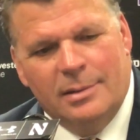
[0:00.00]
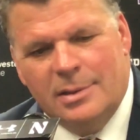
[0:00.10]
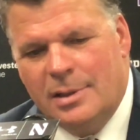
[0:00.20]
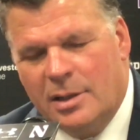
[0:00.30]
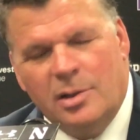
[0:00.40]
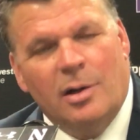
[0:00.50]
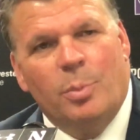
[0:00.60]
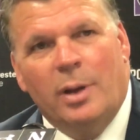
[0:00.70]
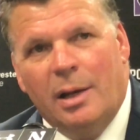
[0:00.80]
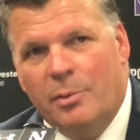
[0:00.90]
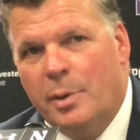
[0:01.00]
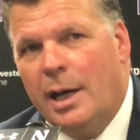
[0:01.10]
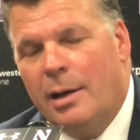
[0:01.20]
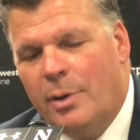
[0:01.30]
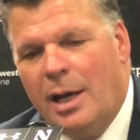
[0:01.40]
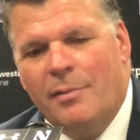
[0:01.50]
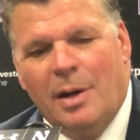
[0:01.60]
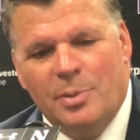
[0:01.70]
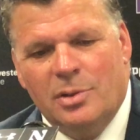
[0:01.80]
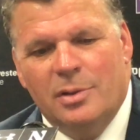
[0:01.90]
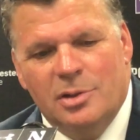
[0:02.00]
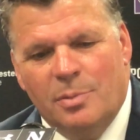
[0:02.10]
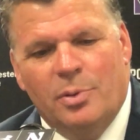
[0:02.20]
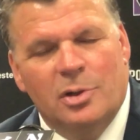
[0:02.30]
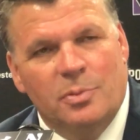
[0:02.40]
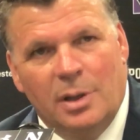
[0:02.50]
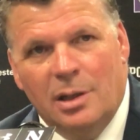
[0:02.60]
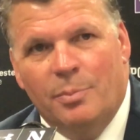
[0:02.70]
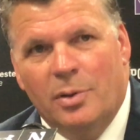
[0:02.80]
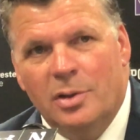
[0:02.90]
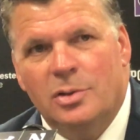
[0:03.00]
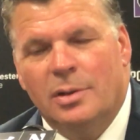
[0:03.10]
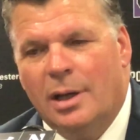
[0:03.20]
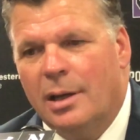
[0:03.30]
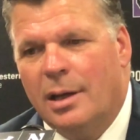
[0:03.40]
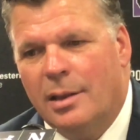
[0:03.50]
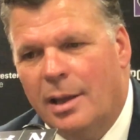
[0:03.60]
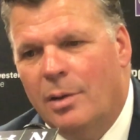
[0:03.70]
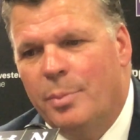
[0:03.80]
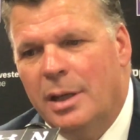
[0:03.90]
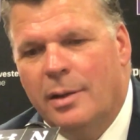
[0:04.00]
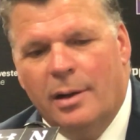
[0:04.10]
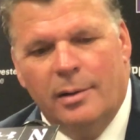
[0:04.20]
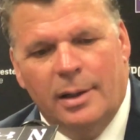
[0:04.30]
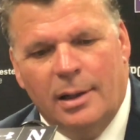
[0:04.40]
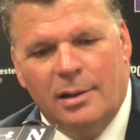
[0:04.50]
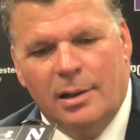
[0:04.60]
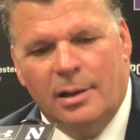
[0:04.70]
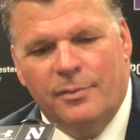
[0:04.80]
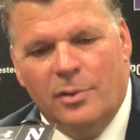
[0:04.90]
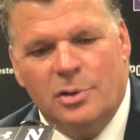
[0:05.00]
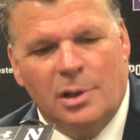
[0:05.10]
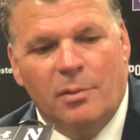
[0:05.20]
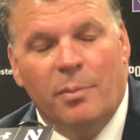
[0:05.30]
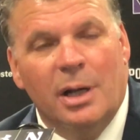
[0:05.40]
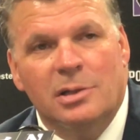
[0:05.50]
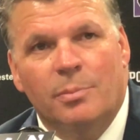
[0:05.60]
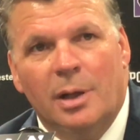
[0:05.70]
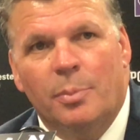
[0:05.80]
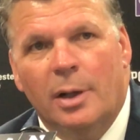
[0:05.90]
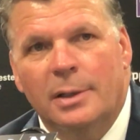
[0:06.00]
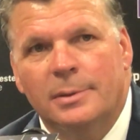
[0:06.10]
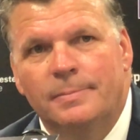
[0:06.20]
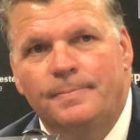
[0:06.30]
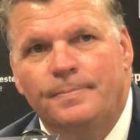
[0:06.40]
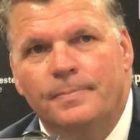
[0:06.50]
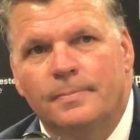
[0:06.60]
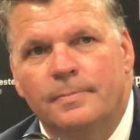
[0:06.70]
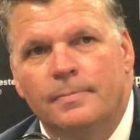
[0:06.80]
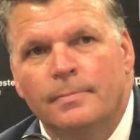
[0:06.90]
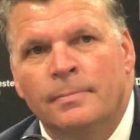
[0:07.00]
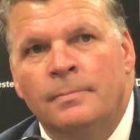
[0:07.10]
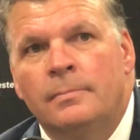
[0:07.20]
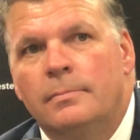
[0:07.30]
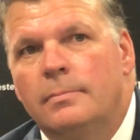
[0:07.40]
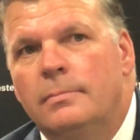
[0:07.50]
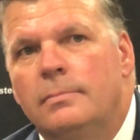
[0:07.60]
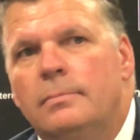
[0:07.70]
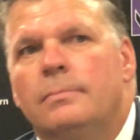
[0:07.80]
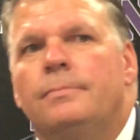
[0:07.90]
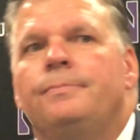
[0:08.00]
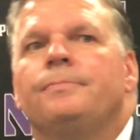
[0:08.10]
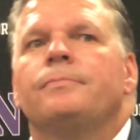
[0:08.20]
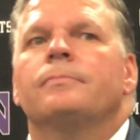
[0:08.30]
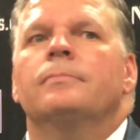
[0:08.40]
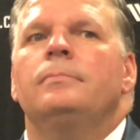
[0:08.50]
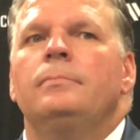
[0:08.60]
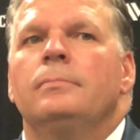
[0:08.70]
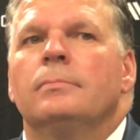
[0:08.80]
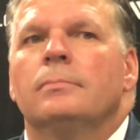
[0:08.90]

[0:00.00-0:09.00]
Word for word: stick to our plan. When we got when we have opportunities to push, we need to push, and they'll be there. And uh, fortunately, we made some big plays. What, what was working so well